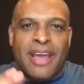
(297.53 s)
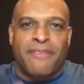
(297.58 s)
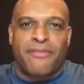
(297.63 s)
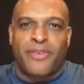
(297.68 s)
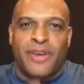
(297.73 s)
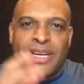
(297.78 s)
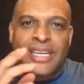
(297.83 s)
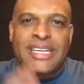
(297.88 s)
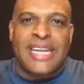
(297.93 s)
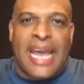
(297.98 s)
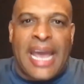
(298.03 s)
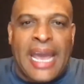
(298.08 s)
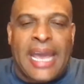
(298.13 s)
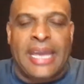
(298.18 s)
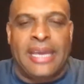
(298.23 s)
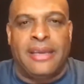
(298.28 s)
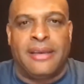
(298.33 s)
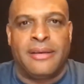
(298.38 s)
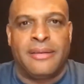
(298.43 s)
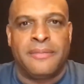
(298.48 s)
every
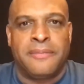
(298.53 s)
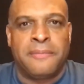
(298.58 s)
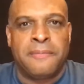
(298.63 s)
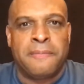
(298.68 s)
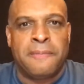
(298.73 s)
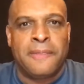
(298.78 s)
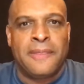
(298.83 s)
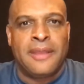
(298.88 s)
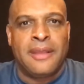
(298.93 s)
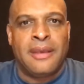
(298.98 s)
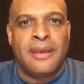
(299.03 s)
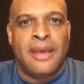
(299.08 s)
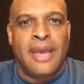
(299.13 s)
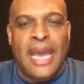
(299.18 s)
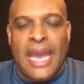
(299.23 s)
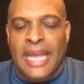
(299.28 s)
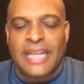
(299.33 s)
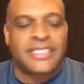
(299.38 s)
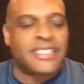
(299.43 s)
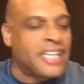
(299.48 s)
day.
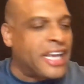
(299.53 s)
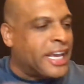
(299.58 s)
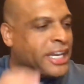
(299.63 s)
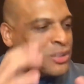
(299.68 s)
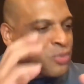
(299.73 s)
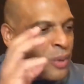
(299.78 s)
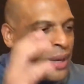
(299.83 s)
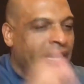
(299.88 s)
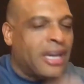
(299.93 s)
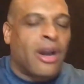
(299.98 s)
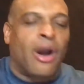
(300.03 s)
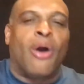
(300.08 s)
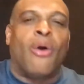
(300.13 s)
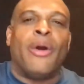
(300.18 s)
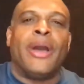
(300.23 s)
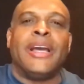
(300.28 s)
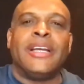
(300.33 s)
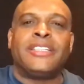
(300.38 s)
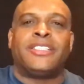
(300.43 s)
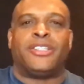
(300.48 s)
And see, as we
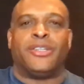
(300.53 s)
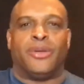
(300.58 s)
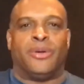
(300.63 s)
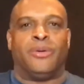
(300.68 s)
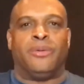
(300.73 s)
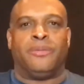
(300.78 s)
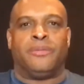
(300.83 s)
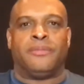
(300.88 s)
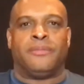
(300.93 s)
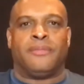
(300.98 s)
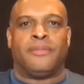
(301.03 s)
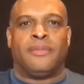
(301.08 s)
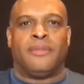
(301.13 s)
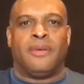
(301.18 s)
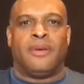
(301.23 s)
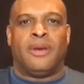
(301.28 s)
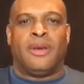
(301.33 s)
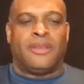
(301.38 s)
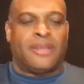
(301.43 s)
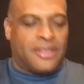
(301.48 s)
go into
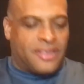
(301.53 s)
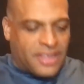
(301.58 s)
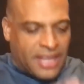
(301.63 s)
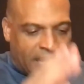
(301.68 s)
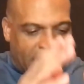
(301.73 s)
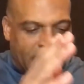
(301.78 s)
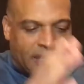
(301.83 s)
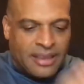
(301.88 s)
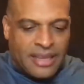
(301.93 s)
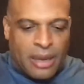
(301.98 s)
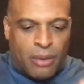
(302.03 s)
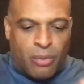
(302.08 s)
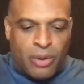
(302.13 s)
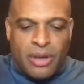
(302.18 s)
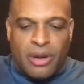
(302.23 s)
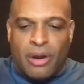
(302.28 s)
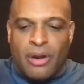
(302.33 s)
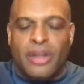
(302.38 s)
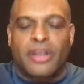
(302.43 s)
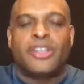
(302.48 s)
the thing that
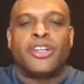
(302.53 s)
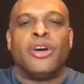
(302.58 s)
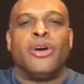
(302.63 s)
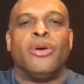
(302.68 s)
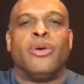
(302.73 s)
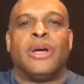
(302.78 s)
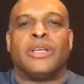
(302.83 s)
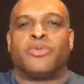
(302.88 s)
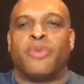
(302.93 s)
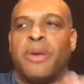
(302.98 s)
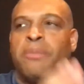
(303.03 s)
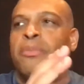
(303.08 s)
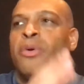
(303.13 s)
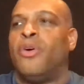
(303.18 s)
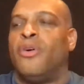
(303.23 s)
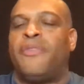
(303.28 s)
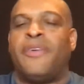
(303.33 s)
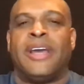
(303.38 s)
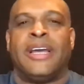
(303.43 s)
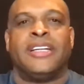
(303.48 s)
we're going to do as we
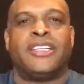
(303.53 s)
move